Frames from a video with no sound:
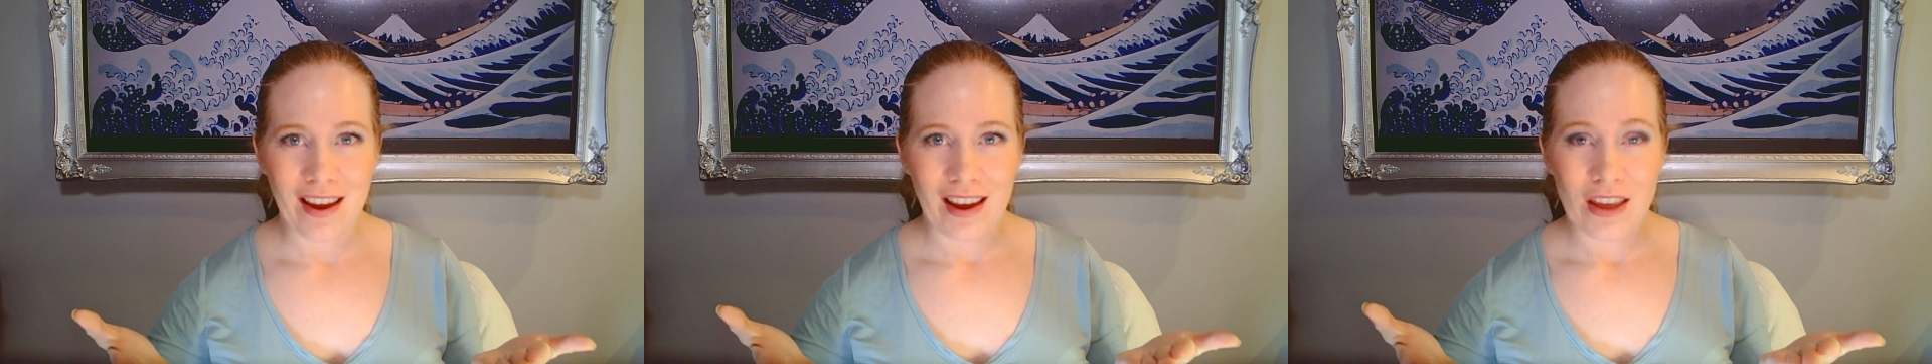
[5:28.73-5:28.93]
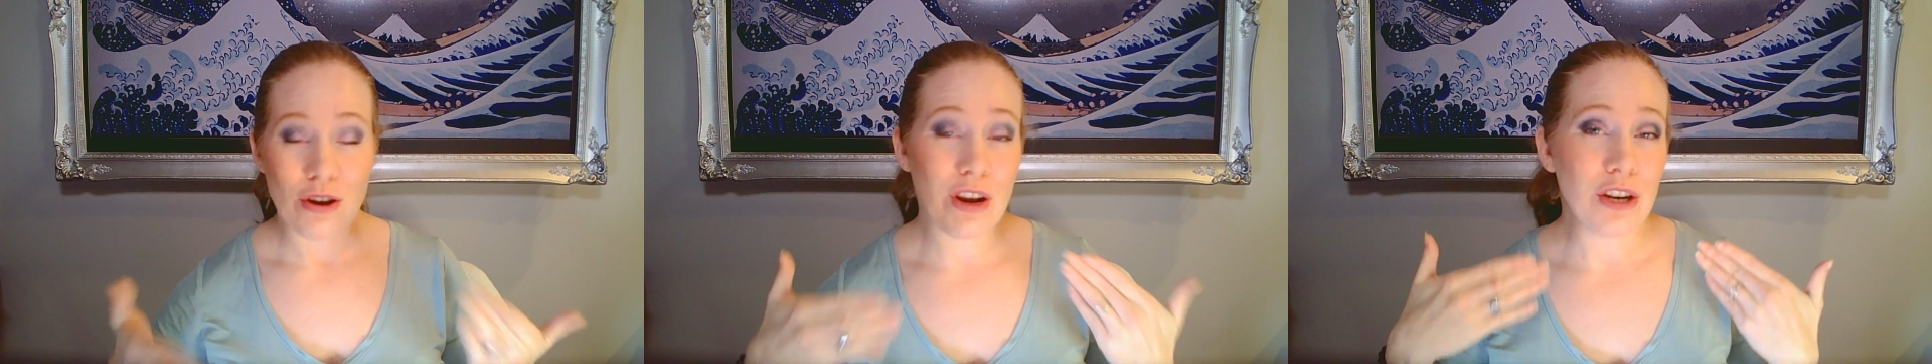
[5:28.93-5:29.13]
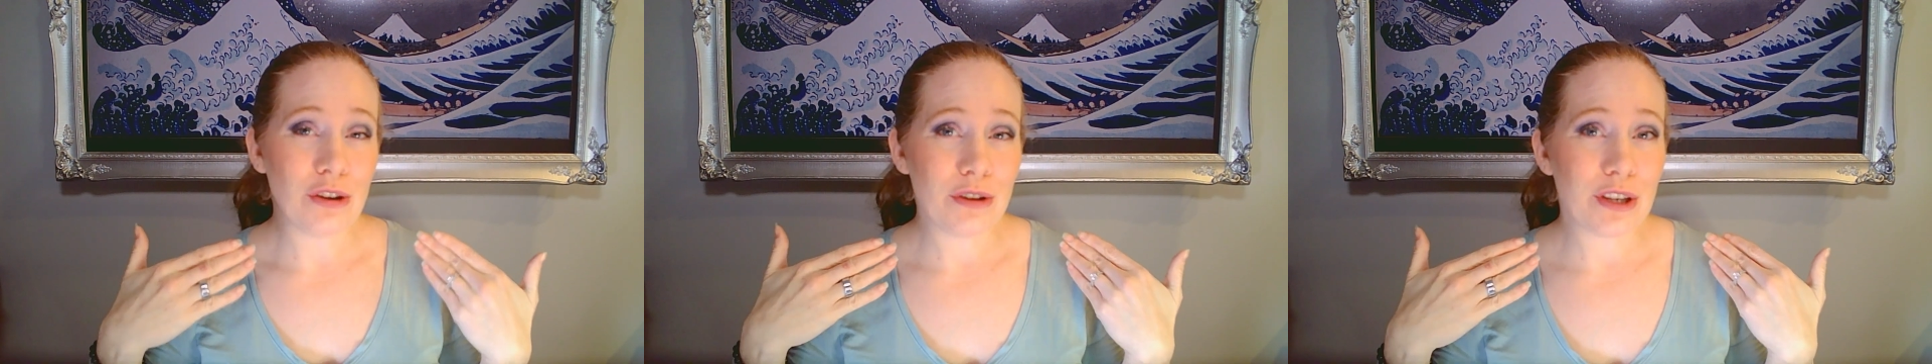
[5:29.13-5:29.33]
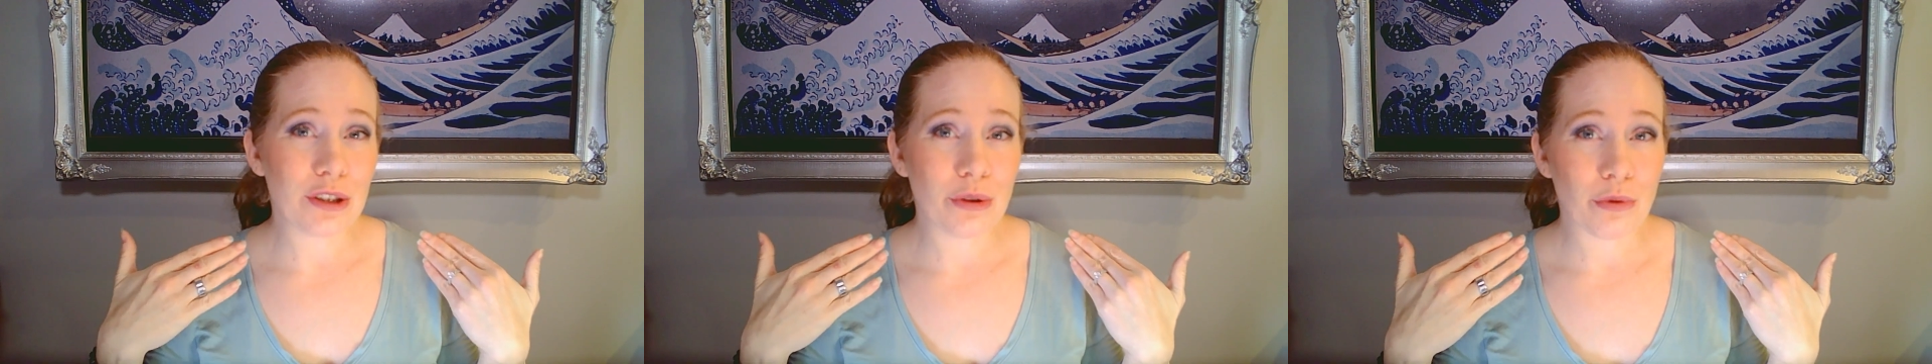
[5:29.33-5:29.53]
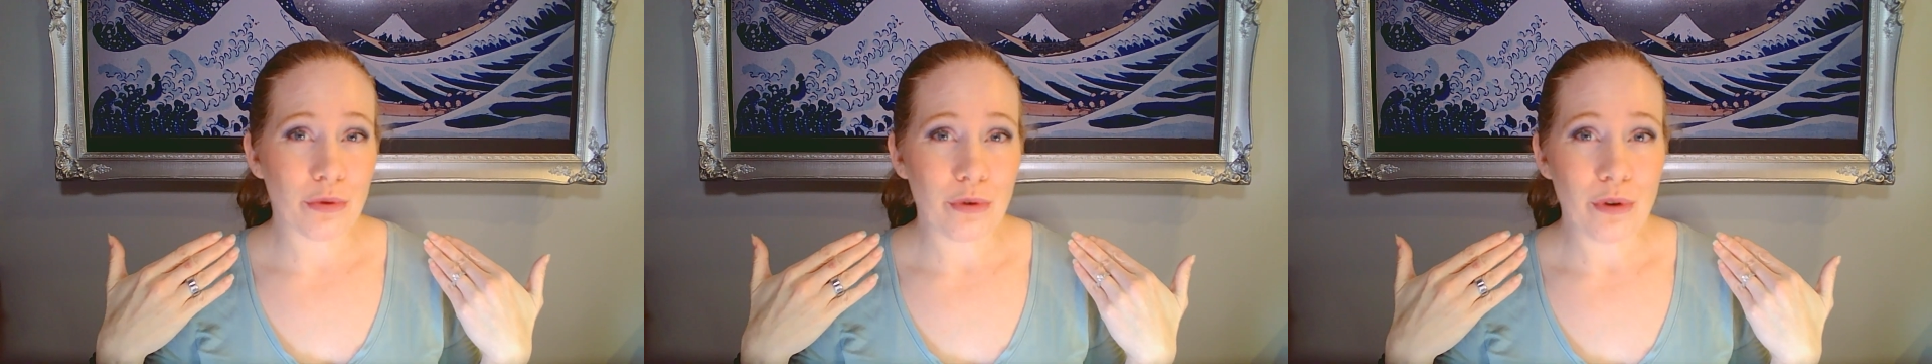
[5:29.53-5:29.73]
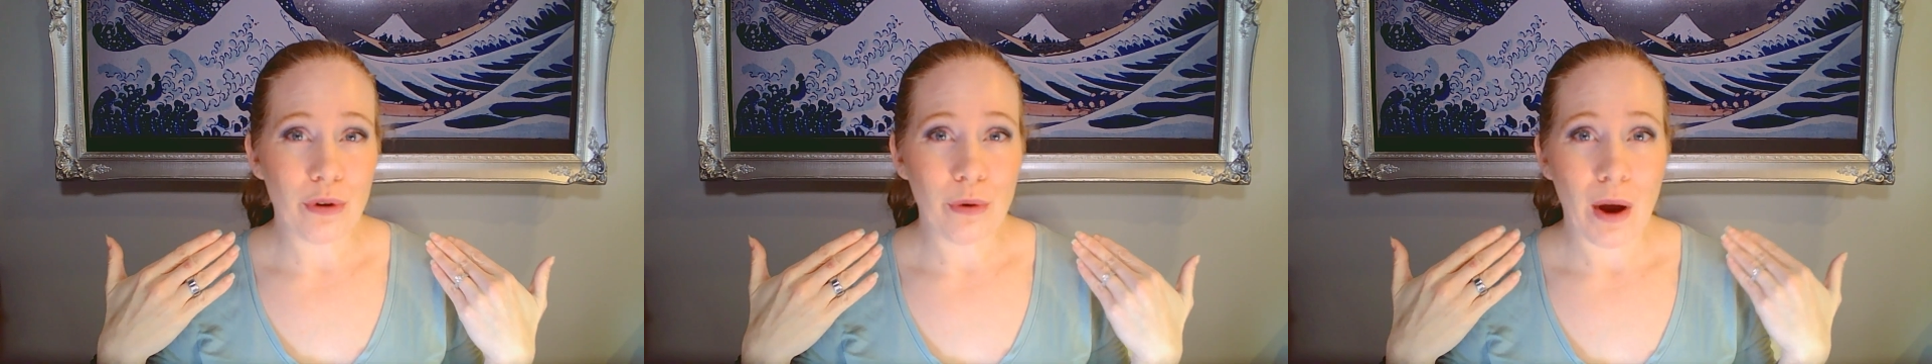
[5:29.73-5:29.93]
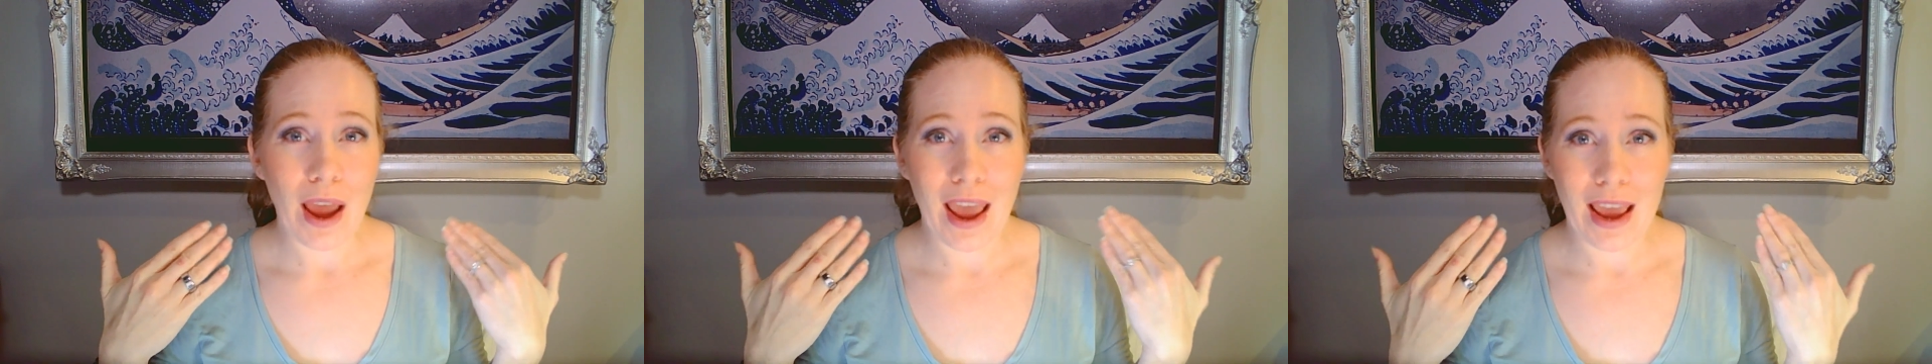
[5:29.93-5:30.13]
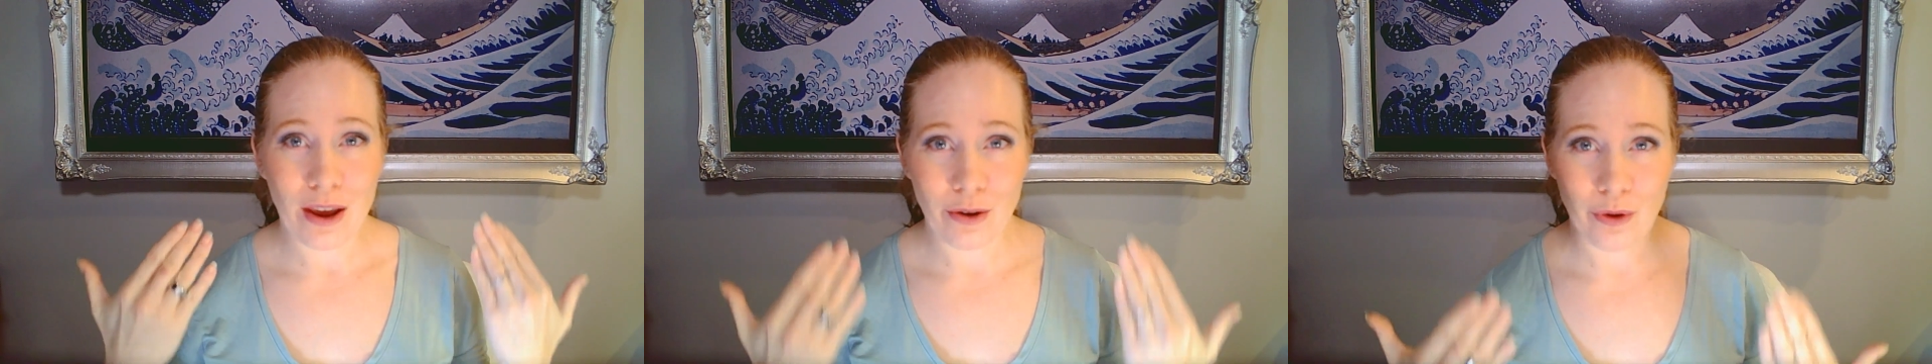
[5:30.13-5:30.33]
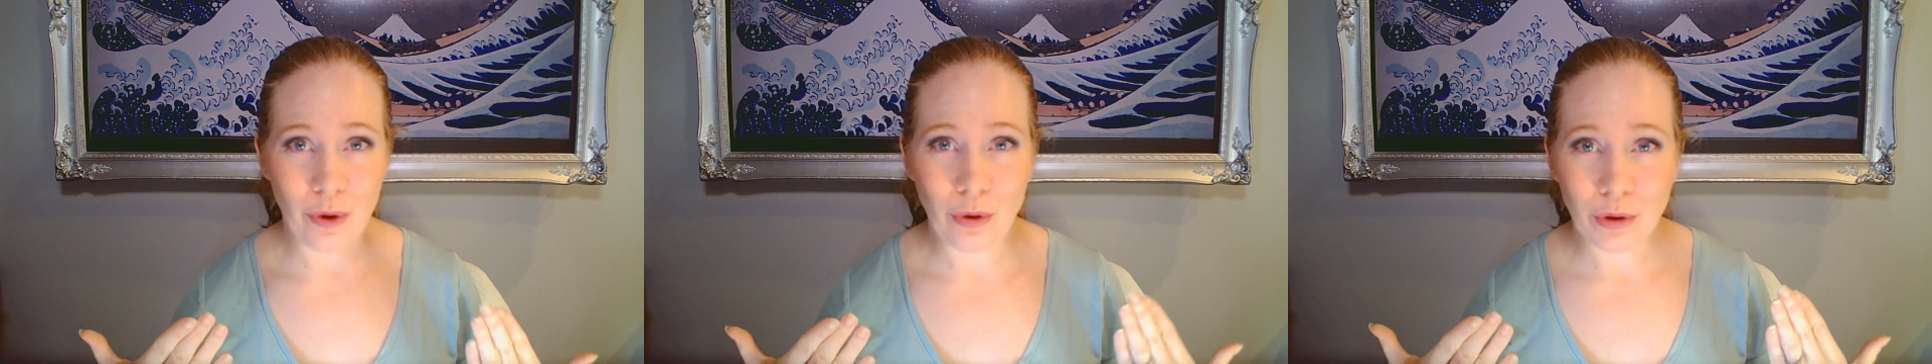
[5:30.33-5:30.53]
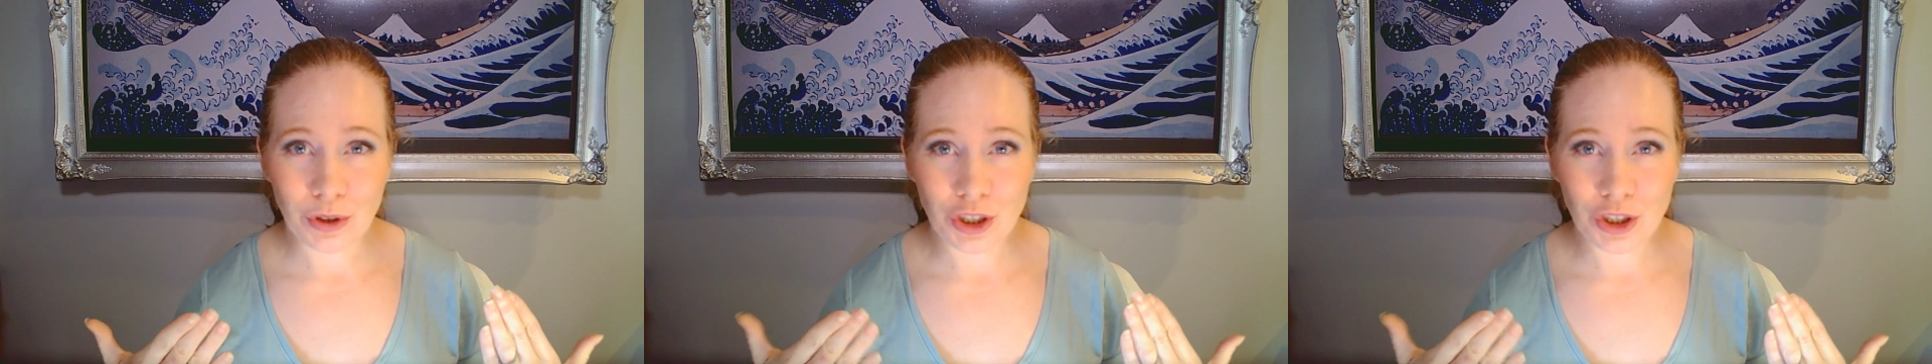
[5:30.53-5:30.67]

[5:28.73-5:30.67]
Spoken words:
You can do this through a Google